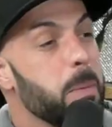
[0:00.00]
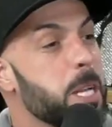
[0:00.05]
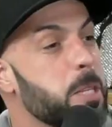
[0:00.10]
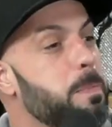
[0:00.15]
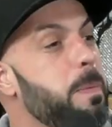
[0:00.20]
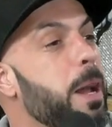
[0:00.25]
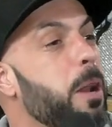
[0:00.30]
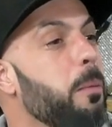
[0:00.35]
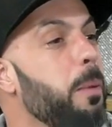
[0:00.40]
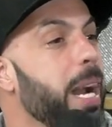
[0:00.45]

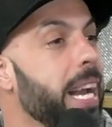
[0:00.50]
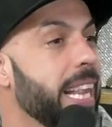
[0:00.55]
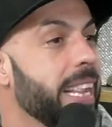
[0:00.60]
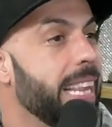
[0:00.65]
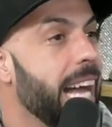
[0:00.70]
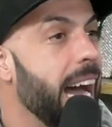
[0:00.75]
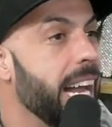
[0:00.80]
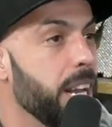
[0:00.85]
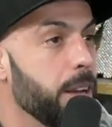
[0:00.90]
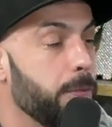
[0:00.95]
much better way to
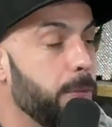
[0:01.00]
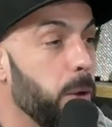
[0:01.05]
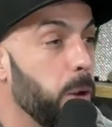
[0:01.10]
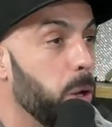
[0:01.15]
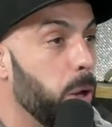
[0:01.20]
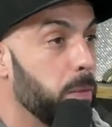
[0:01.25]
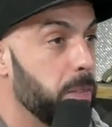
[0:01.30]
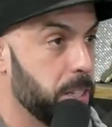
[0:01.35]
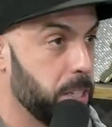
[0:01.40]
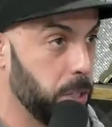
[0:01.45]
die than
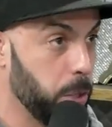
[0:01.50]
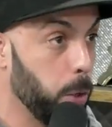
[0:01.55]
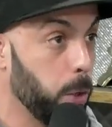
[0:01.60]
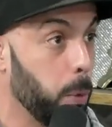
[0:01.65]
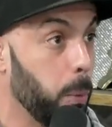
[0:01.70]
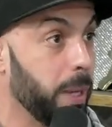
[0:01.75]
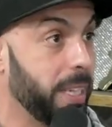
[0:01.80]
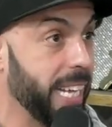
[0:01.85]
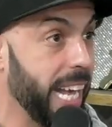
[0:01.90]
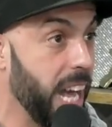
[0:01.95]
falling off a scooter
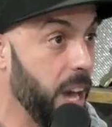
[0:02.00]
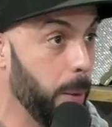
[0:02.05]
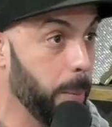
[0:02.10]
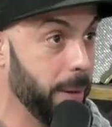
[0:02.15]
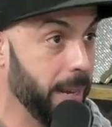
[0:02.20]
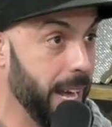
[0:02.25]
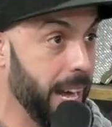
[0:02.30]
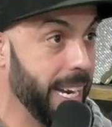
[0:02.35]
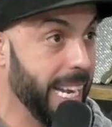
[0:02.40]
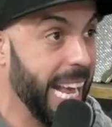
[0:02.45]
with the
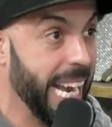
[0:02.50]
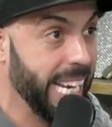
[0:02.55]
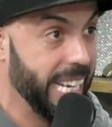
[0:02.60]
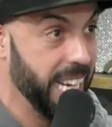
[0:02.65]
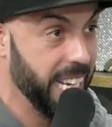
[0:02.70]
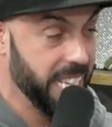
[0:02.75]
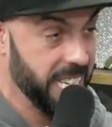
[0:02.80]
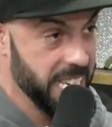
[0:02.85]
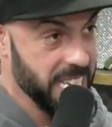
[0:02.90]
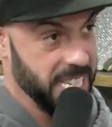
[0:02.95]
helmet on and
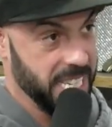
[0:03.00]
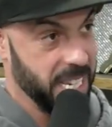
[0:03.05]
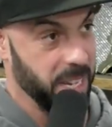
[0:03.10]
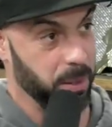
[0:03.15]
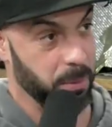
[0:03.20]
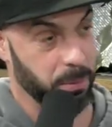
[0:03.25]
killing yourself.